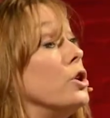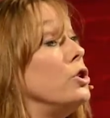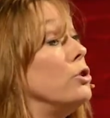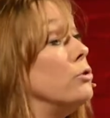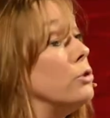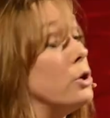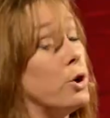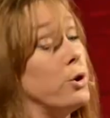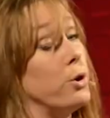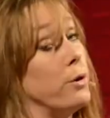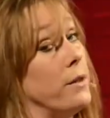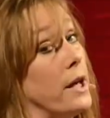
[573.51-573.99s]

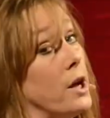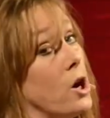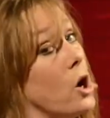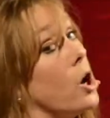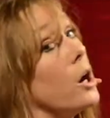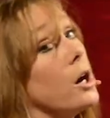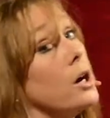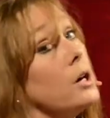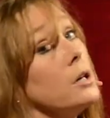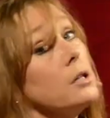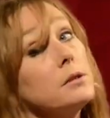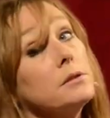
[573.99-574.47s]
You know who they
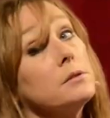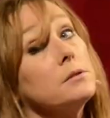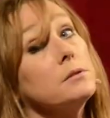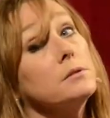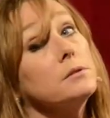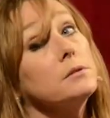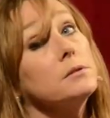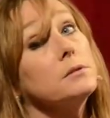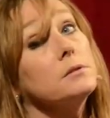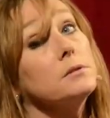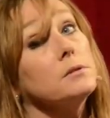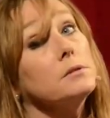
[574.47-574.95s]
are.
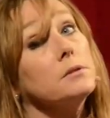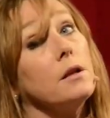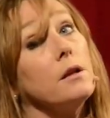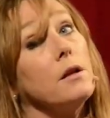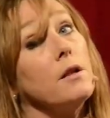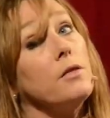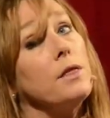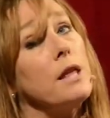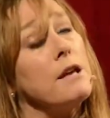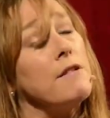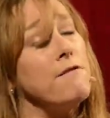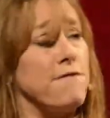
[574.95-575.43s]

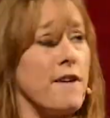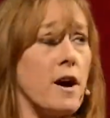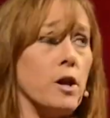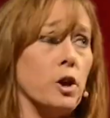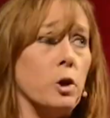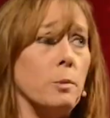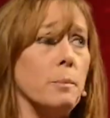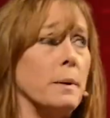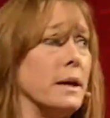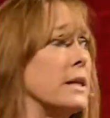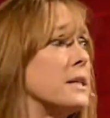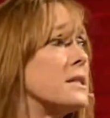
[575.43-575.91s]
They
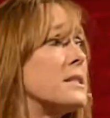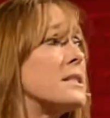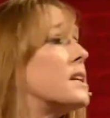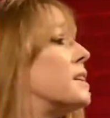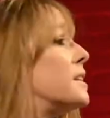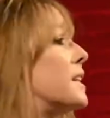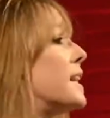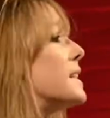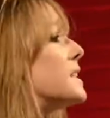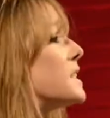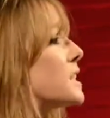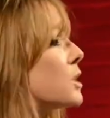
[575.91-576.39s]
follow me at
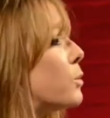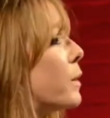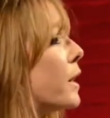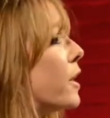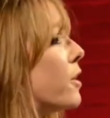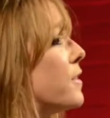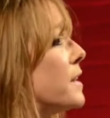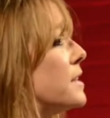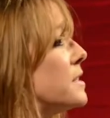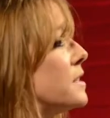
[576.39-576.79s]
Sundance Square.